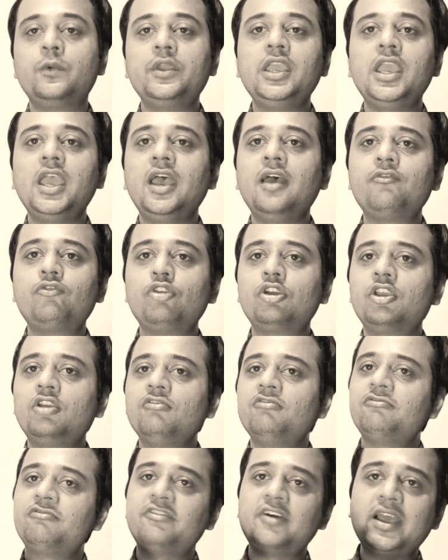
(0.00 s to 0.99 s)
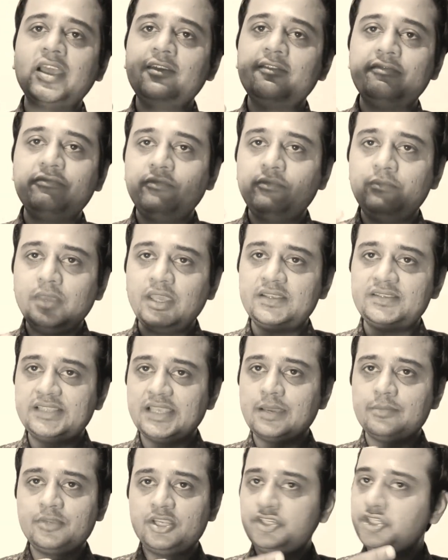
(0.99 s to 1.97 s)
we have to give 5
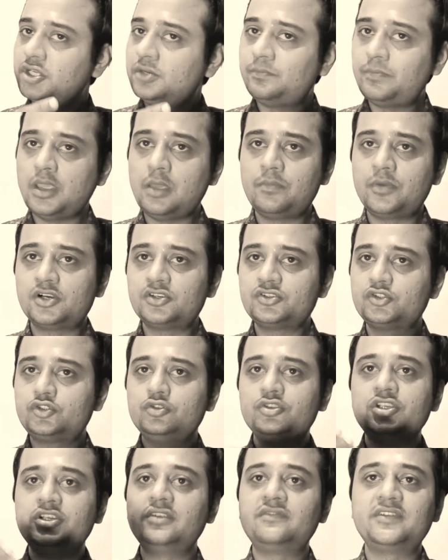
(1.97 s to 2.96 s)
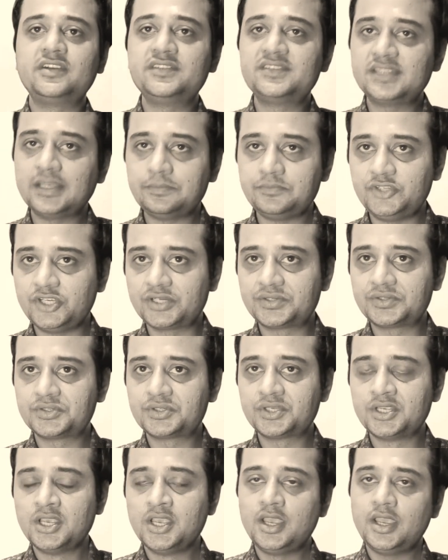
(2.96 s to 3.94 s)
examination papers to the different
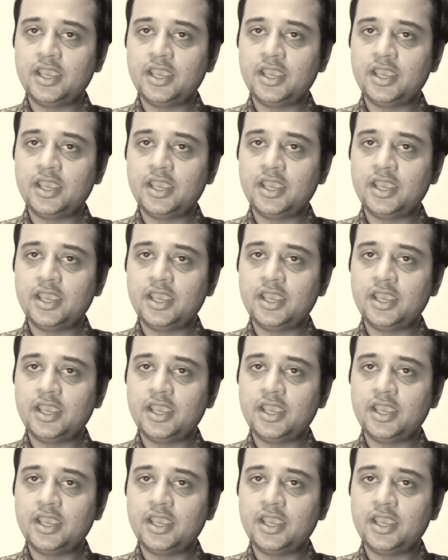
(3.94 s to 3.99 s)
subjects.